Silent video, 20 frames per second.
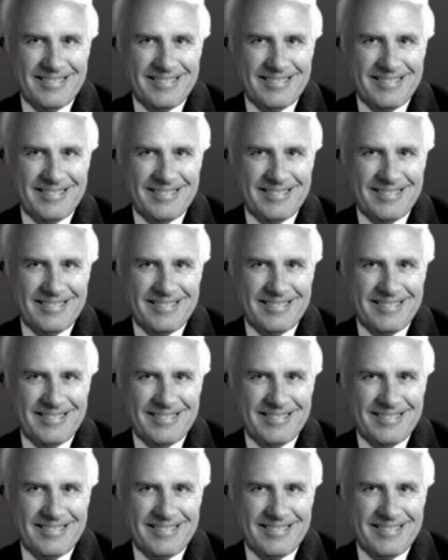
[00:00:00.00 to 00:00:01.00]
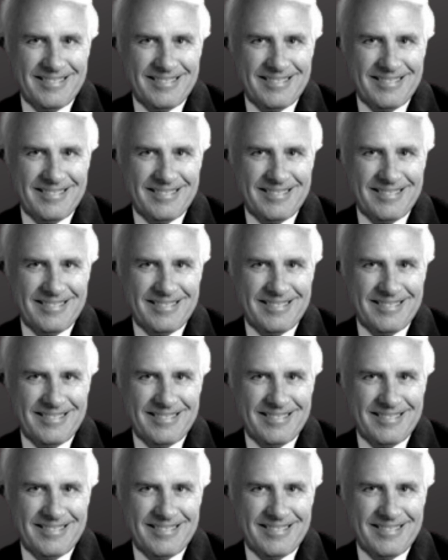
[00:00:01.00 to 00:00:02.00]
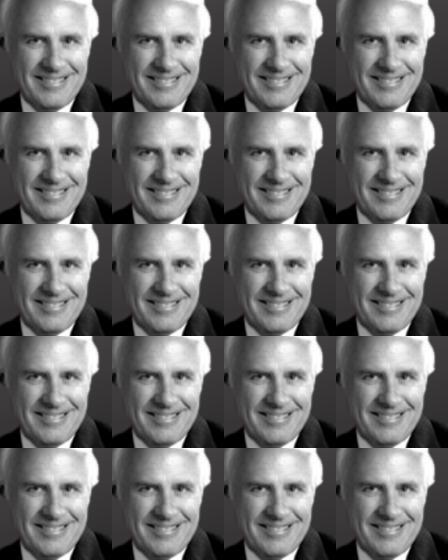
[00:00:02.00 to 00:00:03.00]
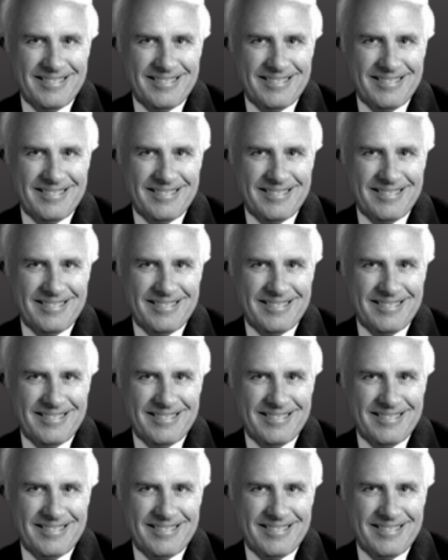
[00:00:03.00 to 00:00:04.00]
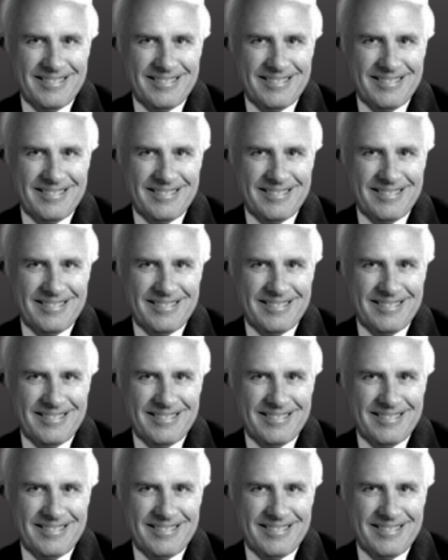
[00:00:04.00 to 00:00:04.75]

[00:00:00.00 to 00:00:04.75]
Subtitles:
This is a still picture; no speech is visible.